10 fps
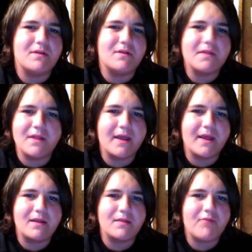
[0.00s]
it's like,
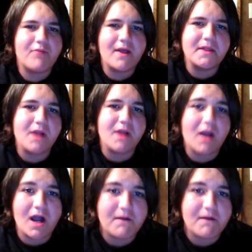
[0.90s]
you probably suck
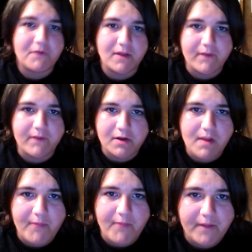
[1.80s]
cock for a living or
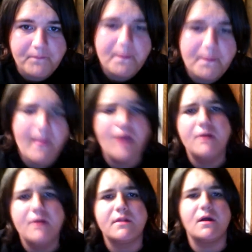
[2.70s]
something.
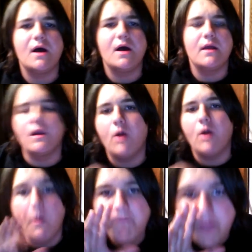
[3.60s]
So,
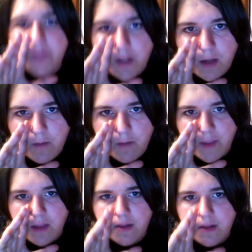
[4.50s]
hopefully you can hear
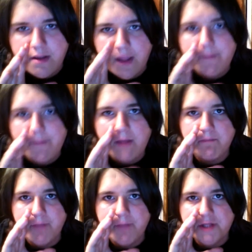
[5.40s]
me, because I keep
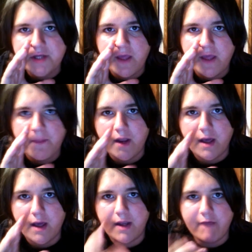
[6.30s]
getting bitched at that
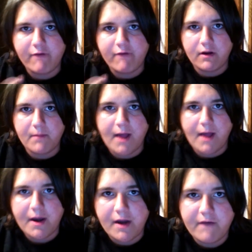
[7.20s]
I never am
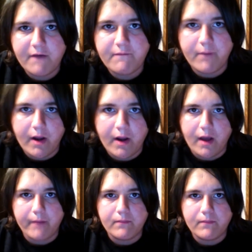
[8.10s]
loud enough. But,
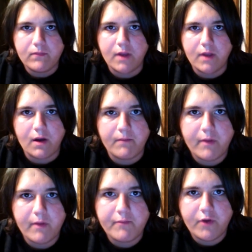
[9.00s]
I'm
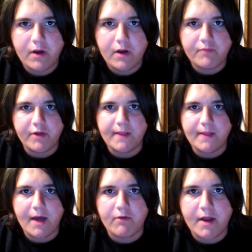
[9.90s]
talking pretty
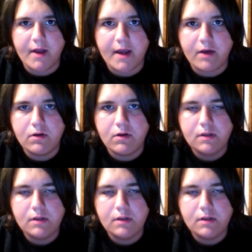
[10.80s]
loud right now.